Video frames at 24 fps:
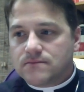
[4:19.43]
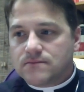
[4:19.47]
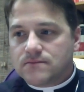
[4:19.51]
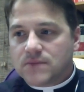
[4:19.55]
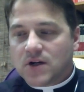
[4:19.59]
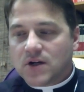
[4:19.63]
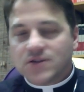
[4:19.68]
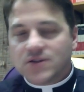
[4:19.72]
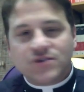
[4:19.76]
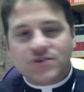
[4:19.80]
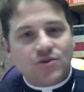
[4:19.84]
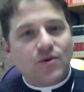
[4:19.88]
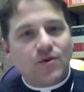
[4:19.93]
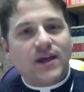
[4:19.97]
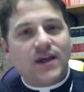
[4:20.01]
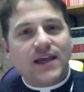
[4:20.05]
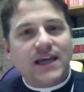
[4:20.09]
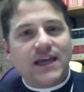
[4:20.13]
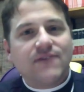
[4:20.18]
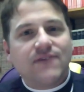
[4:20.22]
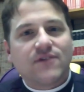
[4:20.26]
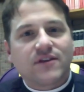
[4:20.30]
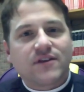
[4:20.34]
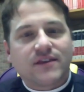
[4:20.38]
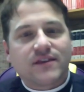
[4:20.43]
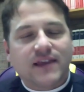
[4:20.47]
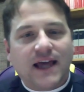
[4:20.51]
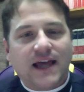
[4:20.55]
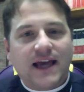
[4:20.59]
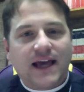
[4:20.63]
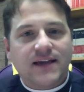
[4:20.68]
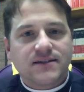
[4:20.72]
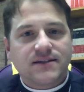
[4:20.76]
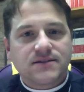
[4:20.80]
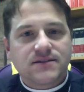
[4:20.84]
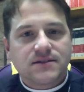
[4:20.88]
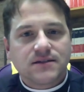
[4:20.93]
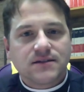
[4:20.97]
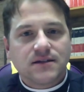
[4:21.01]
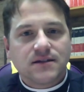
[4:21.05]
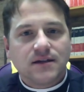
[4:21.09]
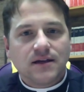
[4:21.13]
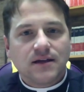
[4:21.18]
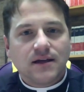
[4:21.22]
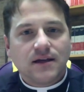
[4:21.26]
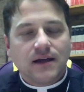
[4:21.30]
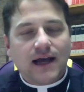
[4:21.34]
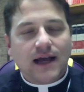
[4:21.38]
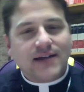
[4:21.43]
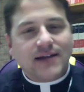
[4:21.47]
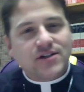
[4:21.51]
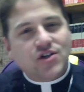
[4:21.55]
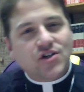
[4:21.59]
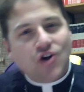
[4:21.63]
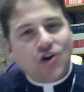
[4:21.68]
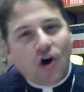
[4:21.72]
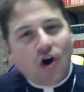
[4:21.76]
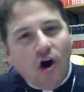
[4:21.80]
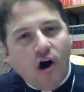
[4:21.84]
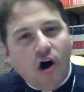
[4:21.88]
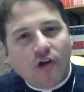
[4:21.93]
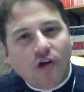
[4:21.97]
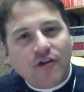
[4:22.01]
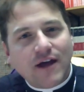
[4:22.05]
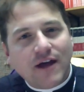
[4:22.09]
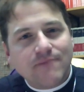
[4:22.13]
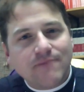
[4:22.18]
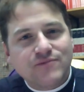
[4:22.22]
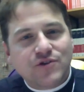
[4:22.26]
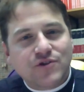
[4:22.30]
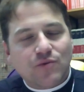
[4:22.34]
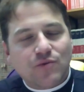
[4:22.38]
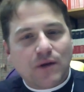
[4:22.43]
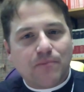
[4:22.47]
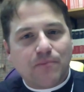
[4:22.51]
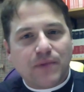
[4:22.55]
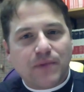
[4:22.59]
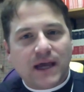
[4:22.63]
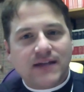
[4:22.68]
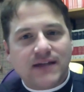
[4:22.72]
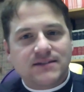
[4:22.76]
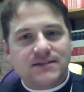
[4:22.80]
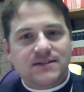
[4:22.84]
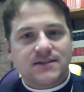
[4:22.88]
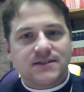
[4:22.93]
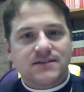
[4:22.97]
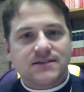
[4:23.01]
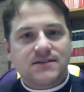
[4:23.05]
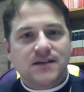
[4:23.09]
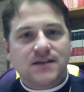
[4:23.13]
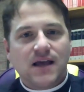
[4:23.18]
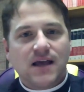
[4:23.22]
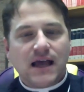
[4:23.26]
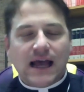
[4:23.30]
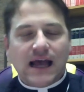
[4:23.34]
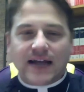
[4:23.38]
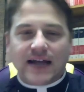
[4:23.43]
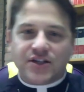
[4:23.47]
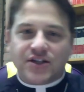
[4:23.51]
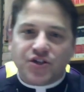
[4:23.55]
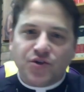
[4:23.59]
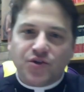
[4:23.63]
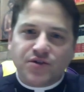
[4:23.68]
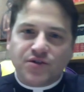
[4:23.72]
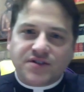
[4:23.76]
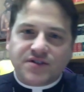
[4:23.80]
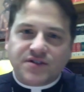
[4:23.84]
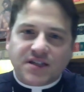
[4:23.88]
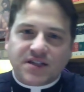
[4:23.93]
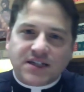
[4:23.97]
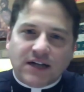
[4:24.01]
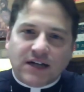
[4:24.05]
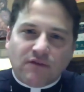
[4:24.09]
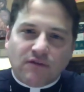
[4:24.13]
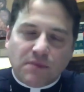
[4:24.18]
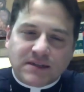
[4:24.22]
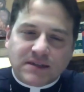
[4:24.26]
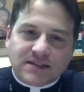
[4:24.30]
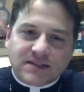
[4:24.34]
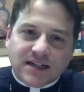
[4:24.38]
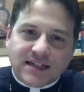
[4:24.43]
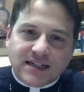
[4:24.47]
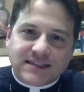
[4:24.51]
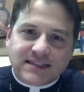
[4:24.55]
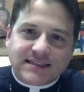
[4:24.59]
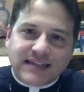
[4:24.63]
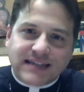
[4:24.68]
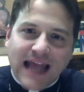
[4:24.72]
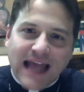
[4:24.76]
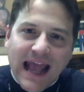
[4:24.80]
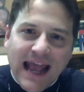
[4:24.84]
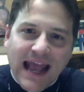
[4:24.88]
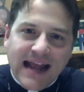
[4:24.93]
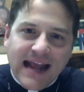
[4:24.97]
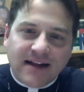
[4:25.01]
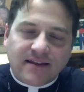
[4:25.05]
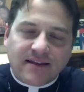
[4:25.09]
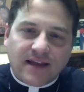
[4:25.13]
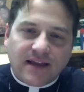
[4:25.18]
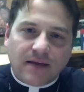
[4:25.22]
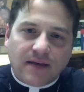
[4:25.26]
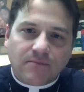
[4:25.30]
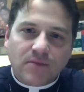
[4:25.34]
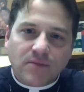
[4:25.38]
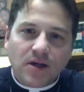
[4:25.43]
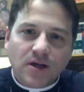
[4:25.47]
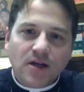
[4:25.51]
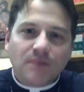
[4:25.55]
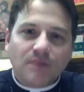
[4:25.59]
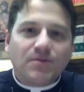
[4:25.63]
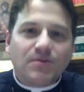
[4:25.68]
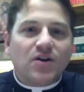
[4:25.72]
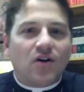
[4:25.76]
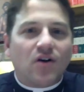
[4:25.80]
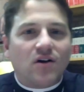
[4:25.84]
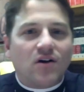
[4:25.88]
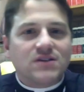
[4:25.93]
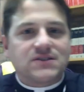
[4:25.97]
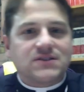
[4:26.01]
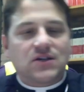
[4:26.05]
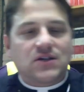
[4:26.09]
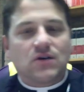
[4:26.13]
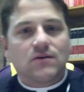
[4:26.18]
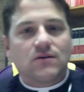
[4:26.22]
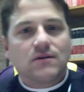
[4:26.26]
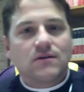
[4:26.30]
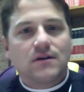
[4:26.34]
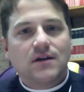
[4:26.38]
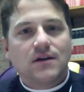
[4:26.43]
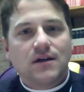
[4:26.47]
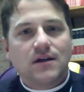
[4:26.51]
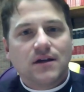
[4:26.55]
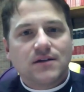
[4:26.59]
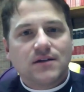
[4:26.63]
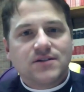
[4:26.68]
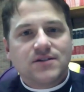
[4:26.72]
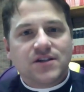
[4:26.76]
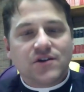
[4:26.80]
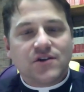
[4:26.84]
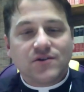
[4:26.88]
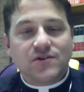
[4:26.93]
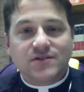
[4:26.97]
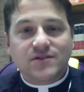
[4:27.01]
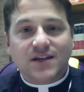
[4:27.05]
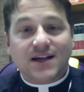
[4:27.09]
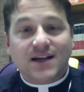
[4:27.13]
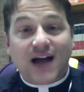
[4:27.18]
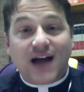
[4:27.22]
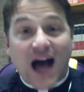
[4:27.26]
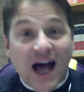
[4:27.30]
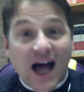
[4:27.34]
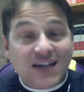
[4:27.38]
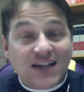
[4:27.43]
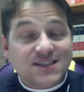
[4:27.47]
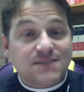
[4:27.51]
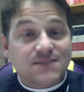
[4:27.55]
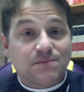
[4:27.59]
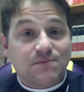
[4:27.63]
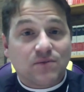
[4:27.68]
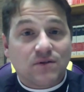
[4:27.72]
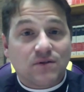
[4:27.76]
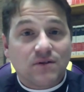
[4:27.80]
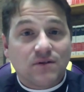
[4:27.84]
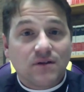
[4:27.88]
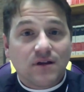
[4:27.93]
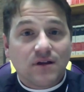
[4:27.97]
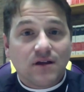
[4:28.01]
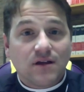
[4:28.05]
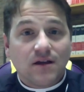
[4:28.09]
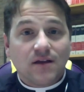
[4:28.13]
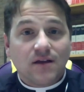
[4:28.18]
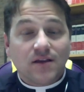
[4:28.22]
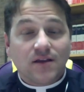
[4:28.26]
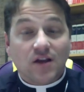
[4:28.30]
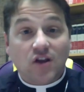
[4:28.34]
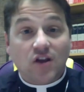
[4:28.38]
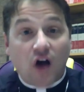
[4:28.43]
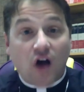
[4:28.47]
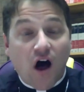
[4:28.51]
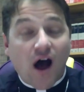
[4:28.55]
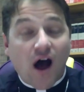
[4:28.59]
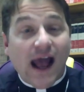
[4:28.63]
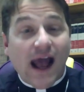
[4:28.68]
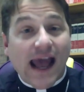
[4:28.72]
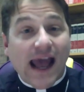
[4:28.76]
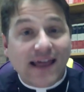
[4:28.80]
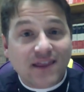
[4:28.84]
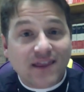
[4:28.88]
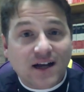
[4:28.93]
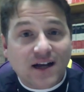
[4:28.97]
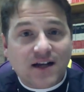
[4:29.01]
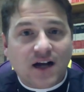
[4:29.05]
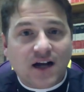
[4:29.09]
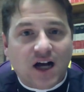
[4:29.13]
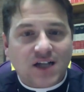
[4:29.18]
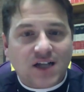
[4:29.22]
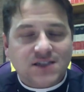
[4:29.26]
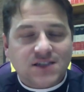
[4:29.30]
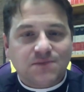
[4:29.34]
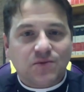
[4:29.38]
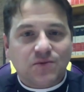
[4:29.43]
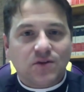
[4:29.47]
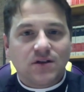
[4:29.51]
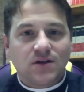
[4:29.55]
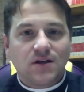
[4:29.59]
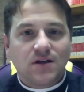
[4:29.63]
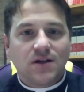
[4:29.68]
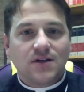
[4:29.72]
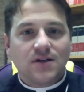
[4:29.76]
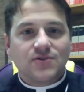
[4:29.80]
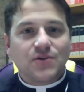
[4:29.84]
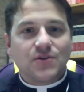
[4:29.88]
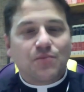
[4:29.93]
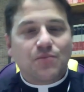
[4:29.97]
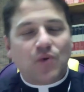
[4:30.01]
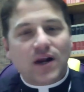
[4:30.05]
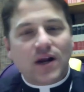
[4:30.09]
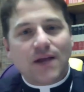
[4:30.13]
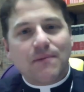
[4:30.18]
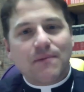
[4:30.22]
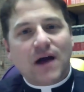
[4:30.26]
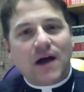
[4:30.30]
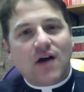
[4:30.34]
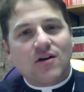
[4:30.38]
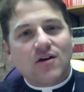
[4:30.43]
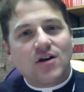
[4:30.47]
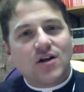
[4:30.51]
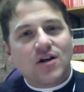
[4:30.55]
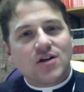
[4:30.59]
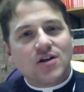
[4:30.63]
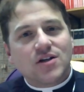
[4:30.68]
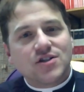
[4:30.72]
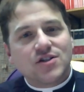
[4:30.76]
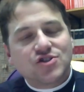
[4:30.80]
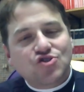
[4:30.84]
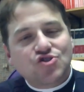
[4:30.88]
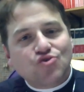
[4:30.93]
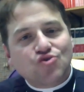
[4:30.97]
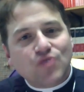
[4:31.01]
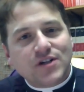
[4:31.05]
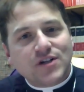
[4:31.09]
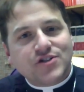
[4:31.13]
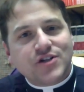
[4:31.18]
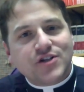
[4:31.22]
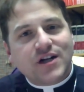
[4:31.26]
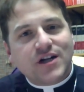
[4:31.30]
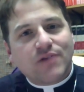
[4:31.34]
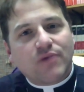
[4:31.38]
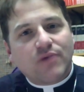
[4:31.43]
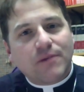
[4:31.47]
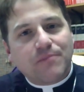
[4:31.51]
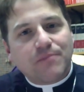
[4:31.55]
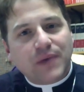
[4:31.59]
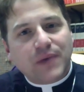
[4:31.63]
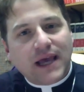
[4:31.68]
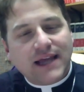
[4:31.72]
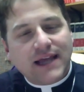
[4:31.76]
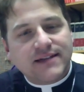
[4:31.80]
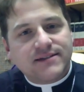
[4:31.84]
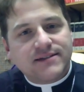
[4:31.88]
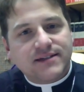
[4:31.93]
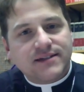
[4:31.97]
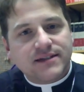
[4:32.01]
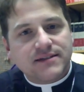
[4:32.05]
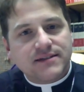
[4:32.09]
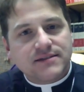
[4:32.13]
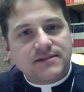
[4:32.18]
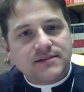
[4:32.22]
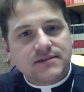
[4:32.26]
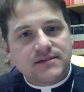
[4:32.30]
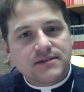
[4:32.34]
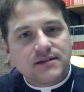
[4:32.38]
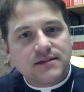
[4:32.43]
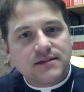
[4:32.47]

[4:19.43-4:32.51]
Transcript: are doing evil things, and to call them to repentance, and to use the government to contain them, but also to use the gospel, the law and the gospel, to bring about contrition and repentance.